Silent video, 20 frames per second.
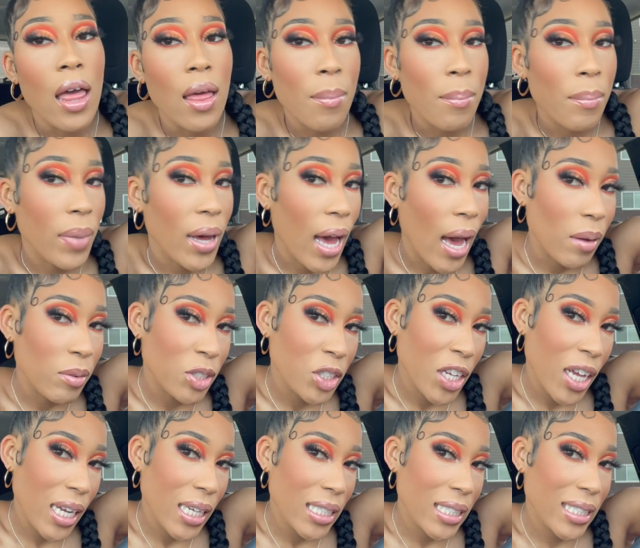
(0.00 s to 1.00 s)
But I was
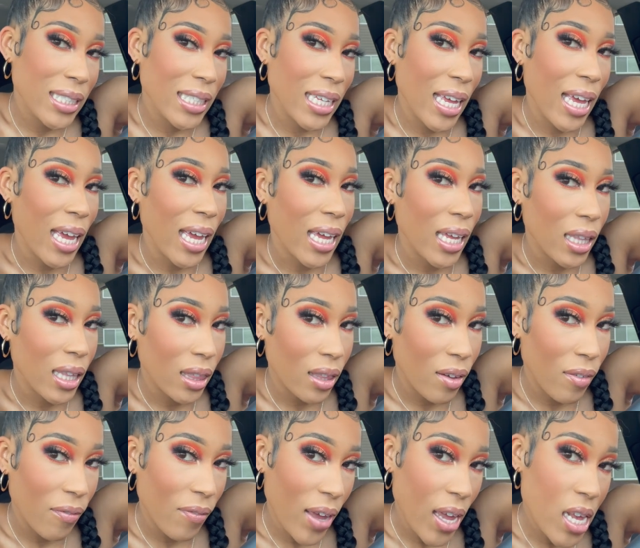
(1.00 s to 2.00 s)
trying to say the
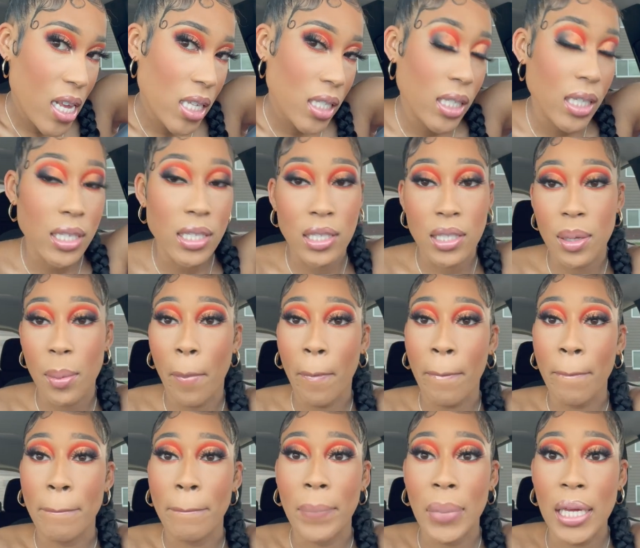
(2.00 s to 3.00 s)
face is
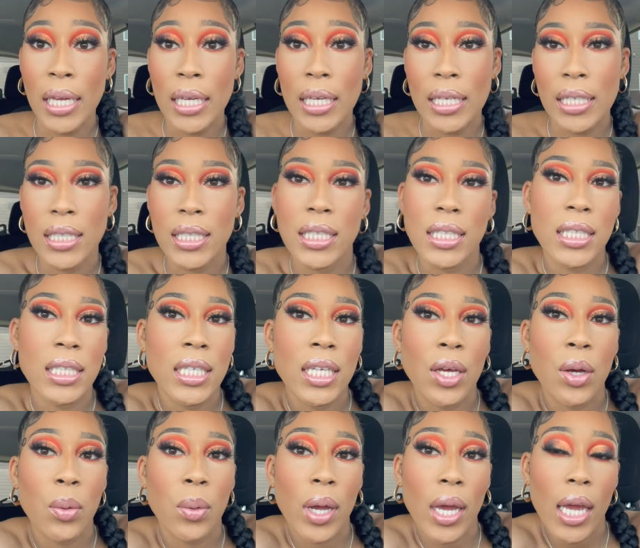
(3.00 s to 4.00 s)
beat,
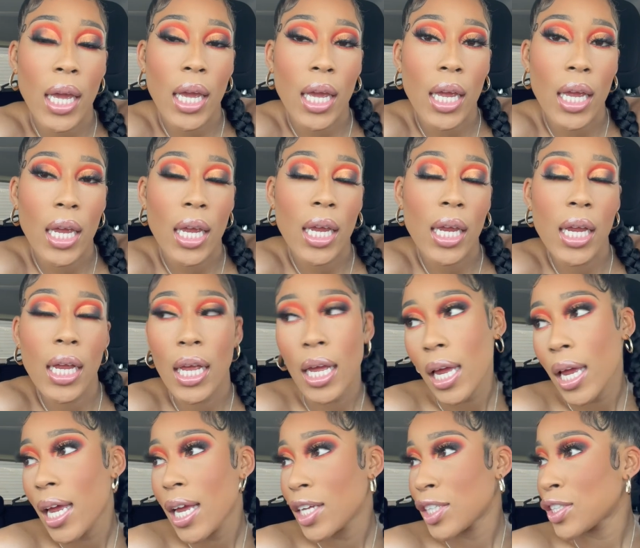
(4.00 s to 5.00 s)
okay?
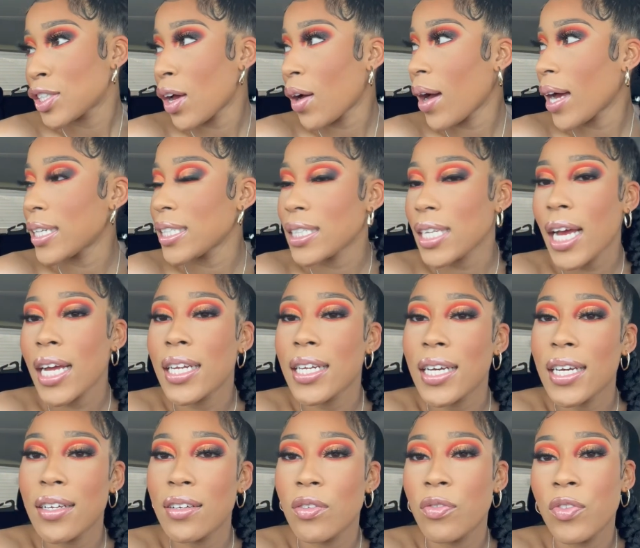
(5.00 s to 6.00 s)
So I just got
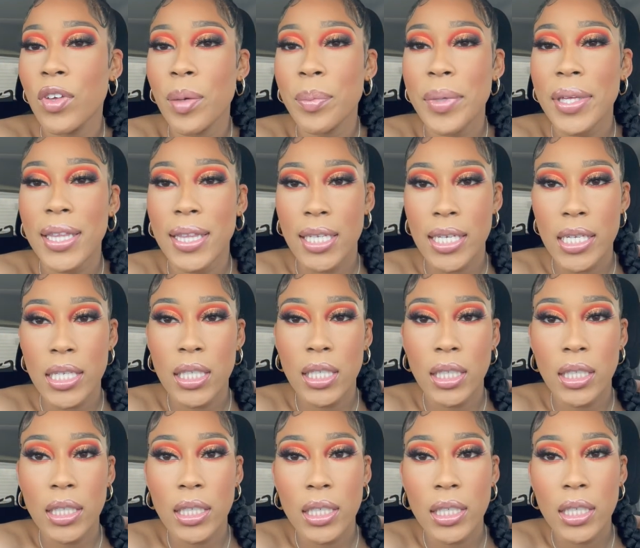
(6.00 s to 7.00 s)
done filming this
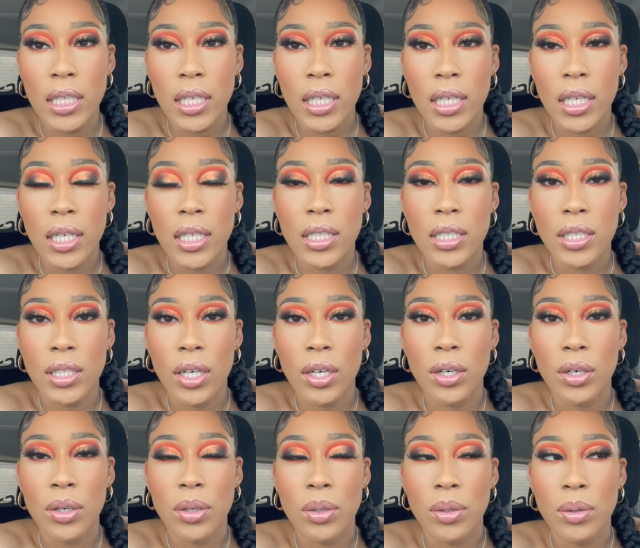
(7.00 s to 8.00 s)
look,
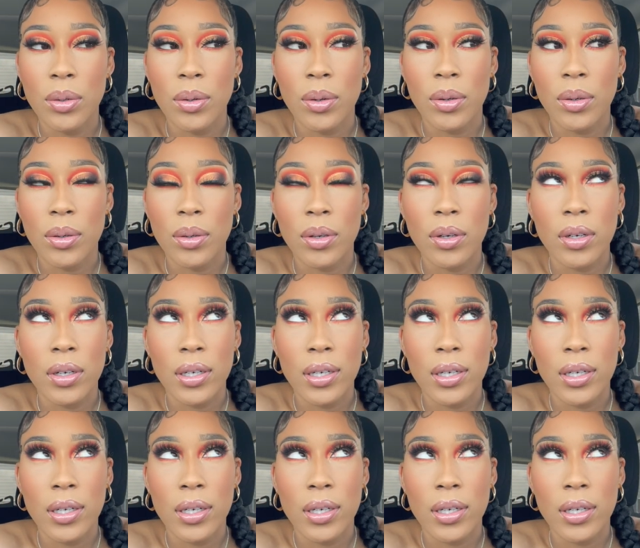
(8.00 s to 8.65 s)
so